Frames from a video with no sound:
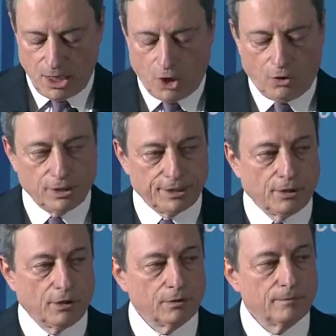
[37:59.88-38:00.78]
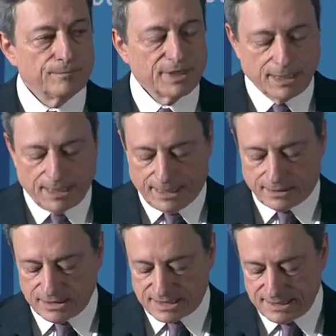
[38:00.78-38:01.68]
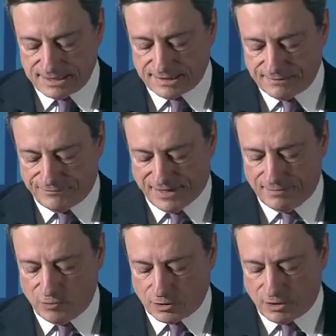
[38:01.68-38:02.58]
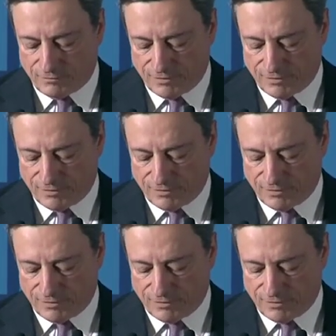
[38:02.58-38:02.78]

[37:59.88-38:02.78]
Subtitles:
All in all, a consistent framework of